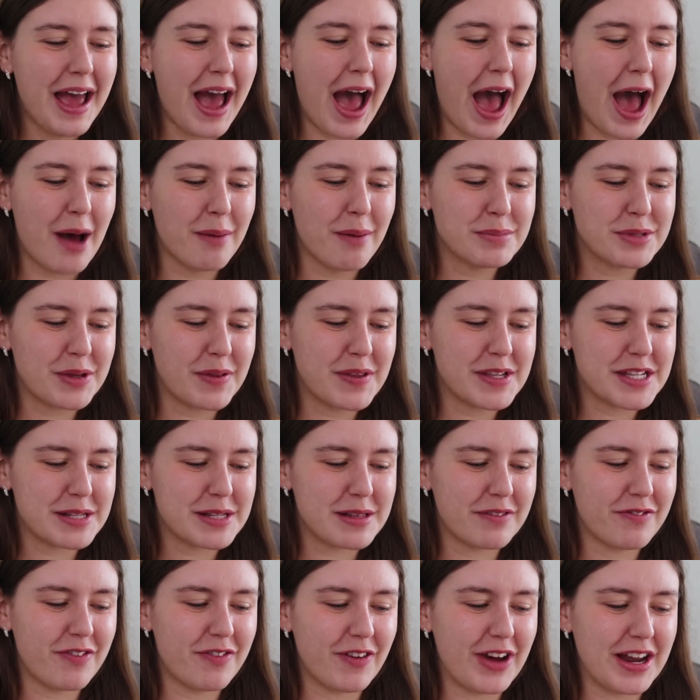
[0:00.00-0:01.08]
So this is
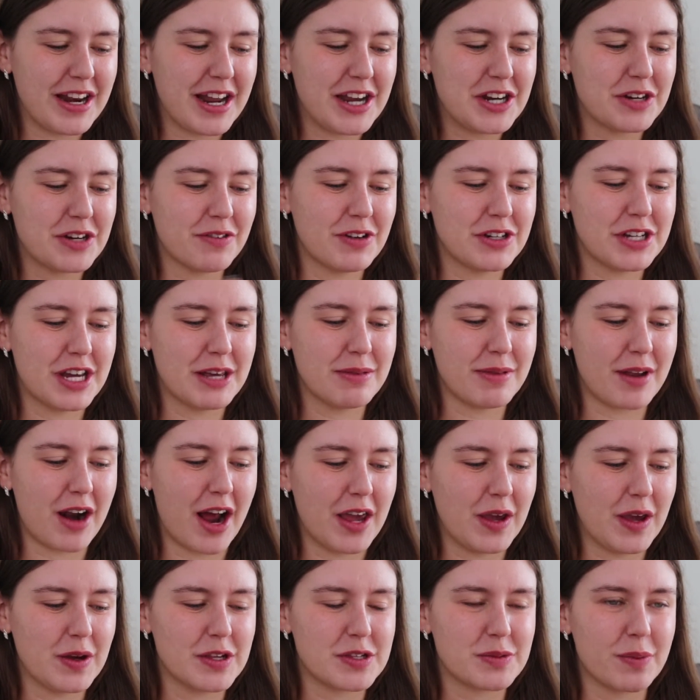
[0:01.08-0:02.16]
the foundation routine that I
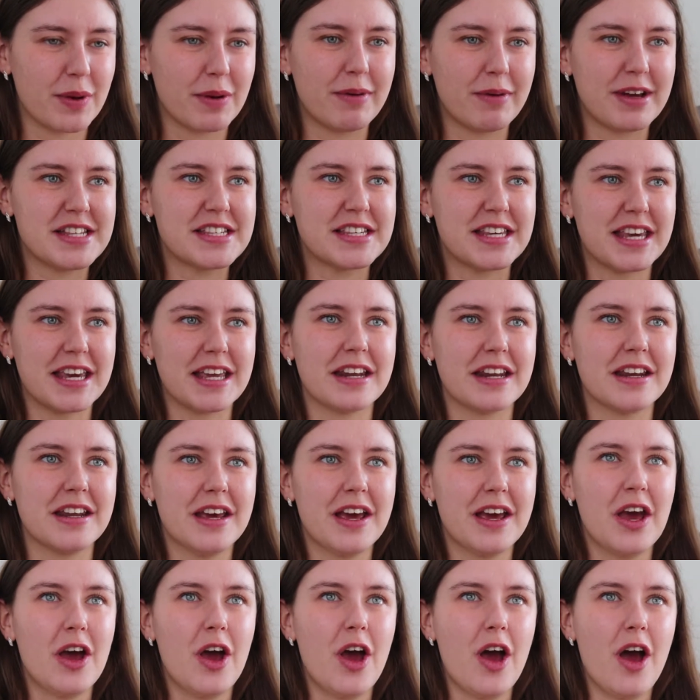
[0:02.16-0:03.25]
use when I
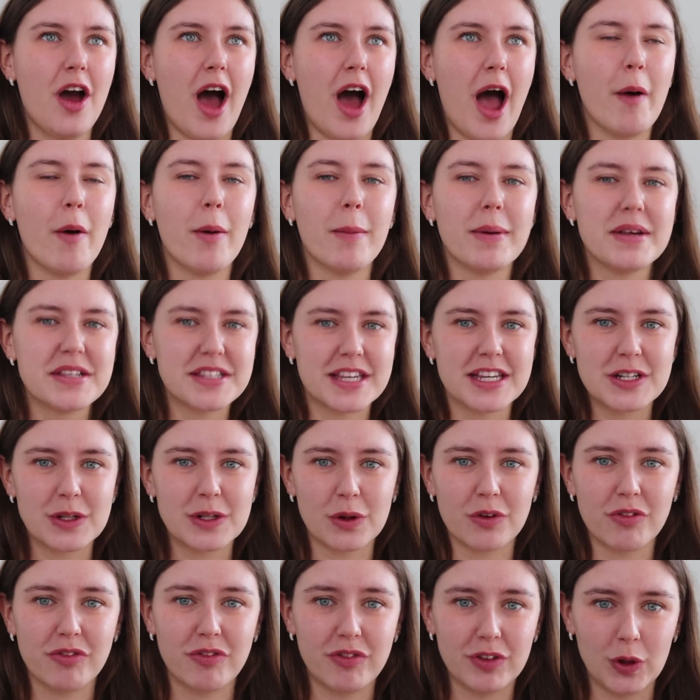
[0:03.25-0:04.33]
want my skin to
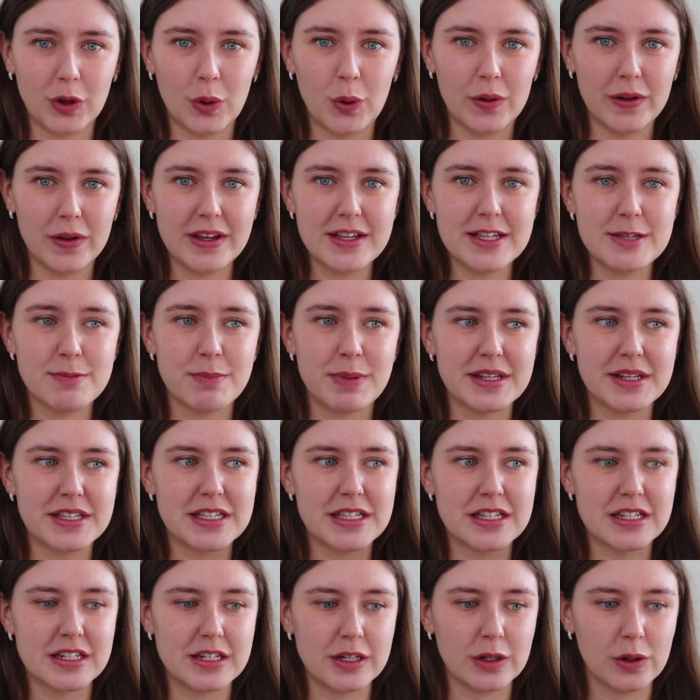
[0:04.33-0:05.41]
look flawless but
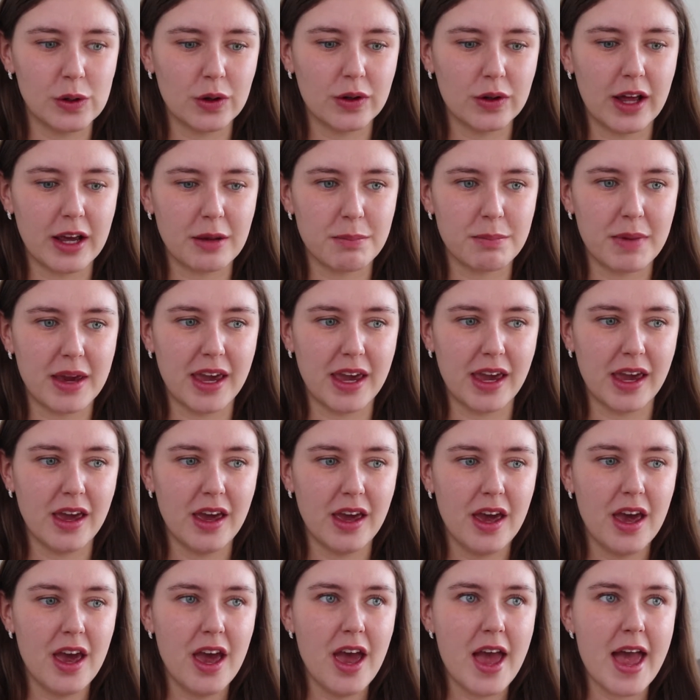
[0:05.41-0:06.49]
still look like me.
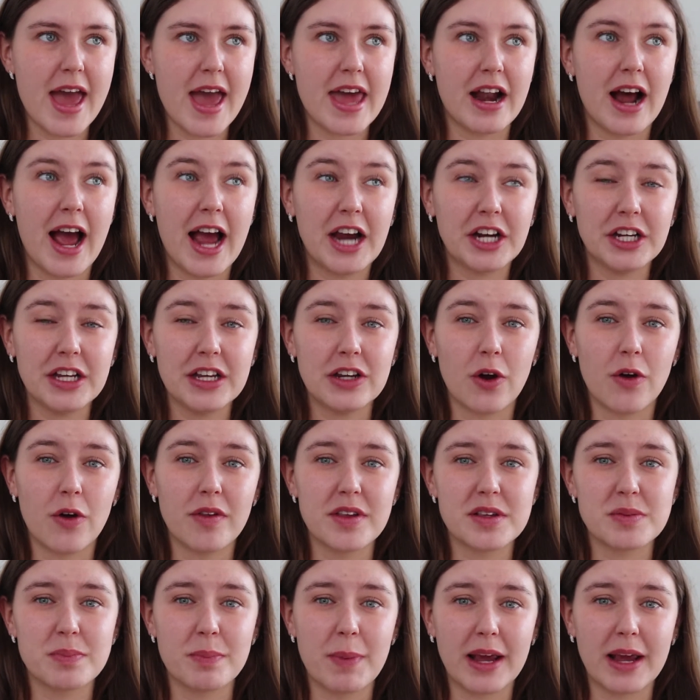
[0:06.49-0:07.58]
And I actually know
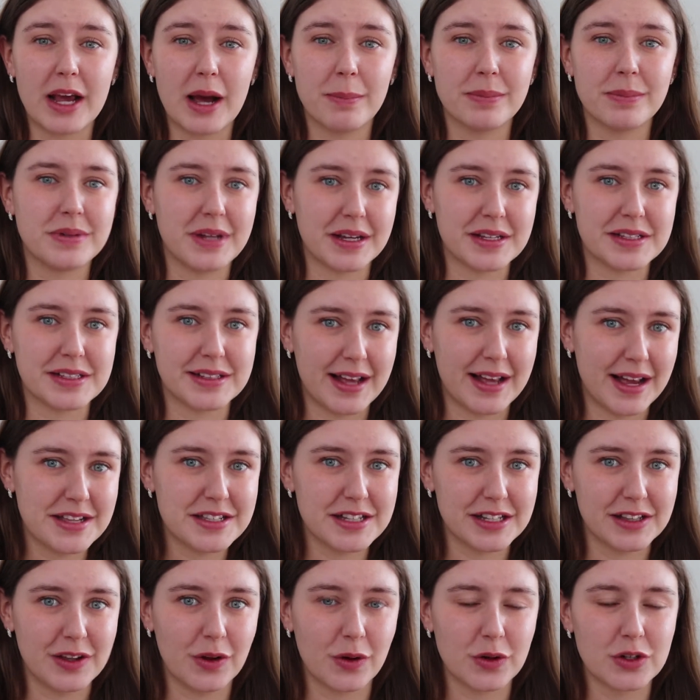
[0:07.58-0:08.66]
this makeup does last
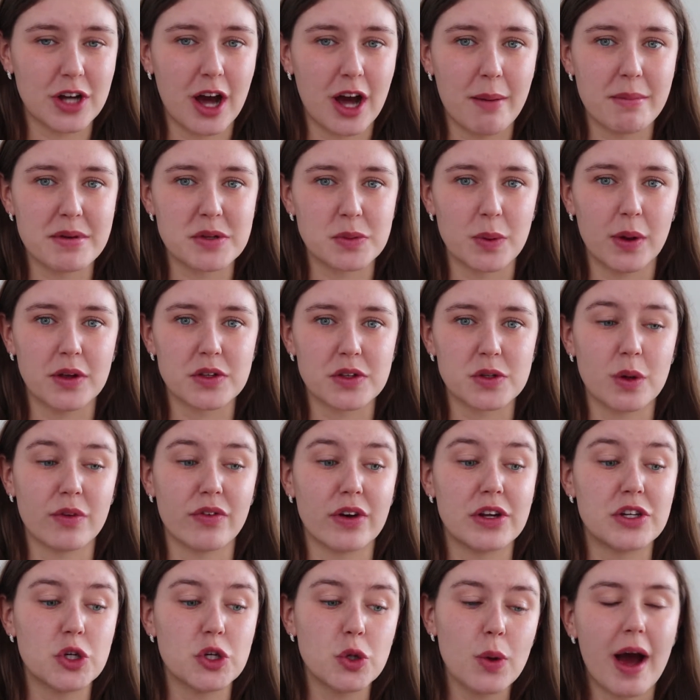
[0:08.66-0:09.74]
a long time as well, so if
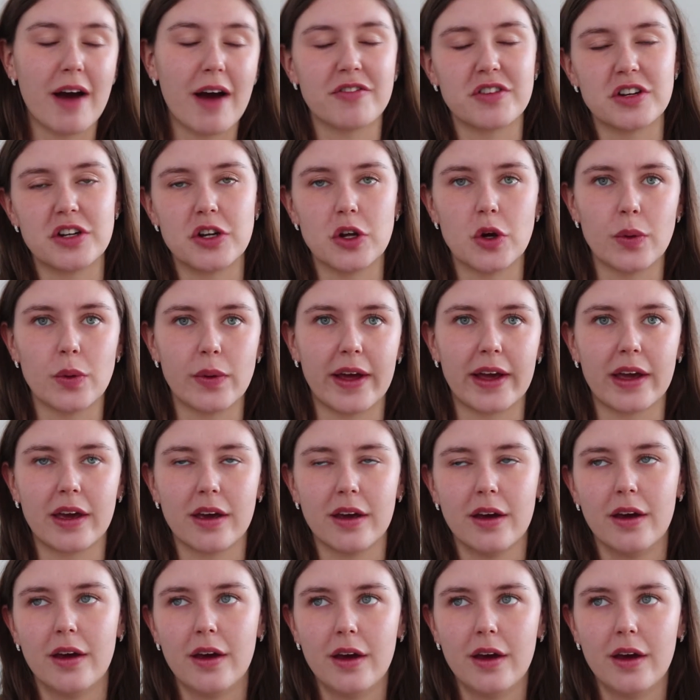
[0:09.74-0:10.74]
I do have to do like